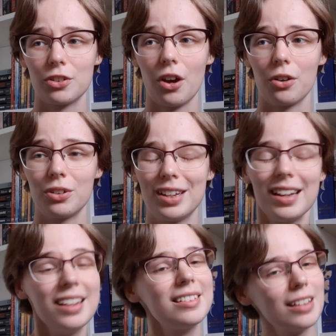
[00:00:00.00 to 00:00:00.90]
ago.
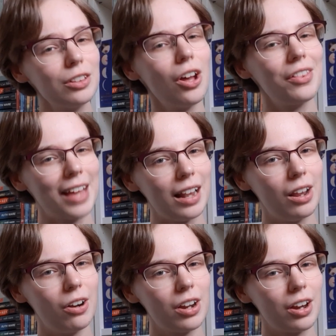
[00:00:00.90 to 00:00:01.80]
It's still not that
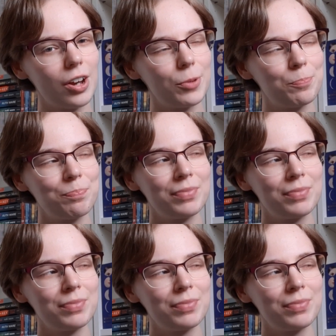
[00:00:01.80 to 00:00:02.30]
long ago.